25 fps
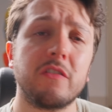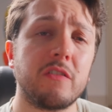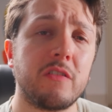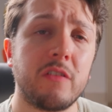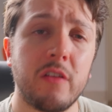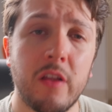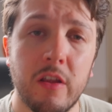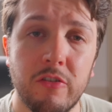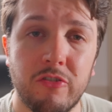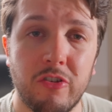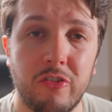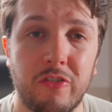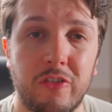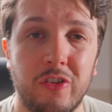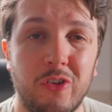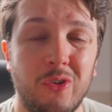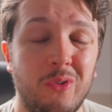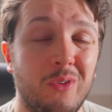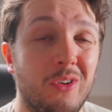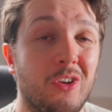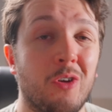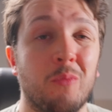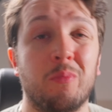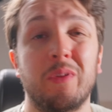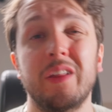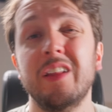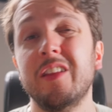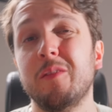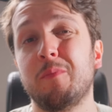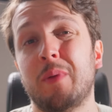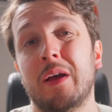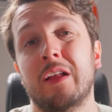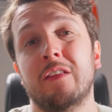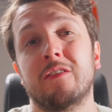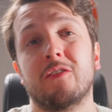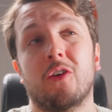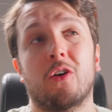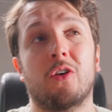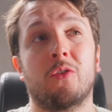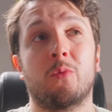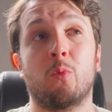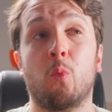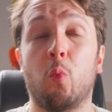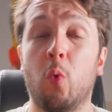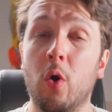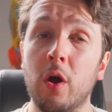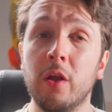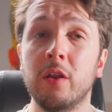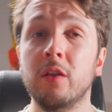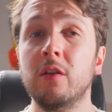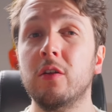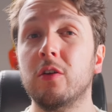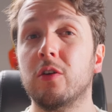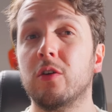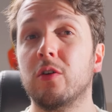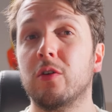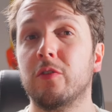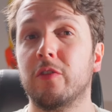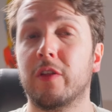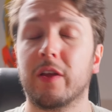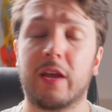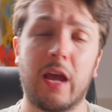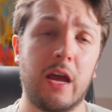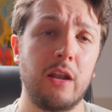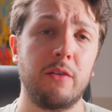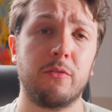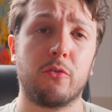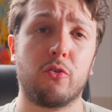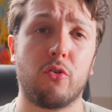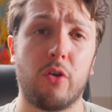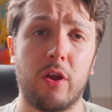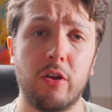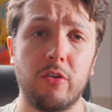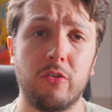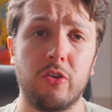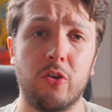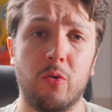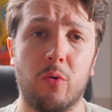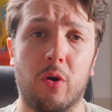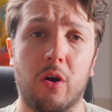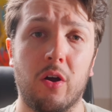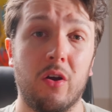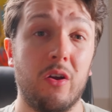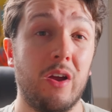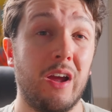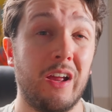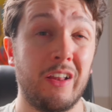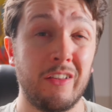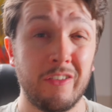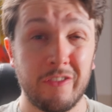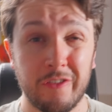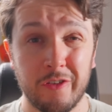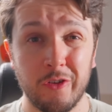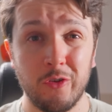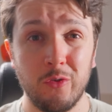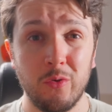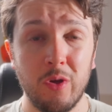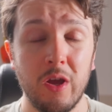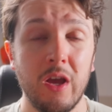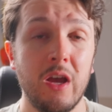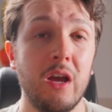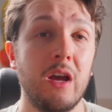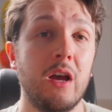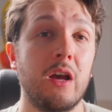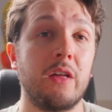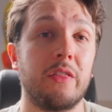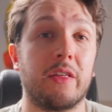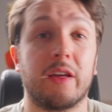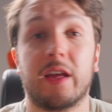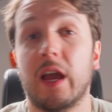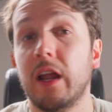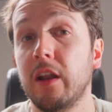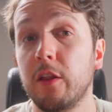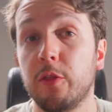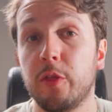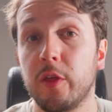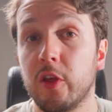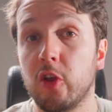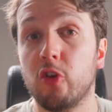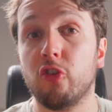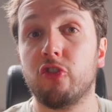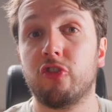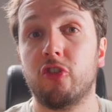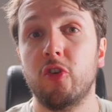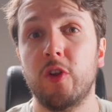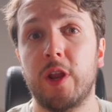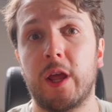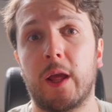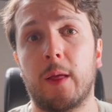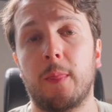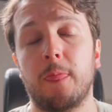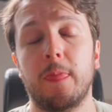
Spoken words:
is an issue to you completely depends on, 1, the kind of creator you are, and 2, the kind of thing you're shooting.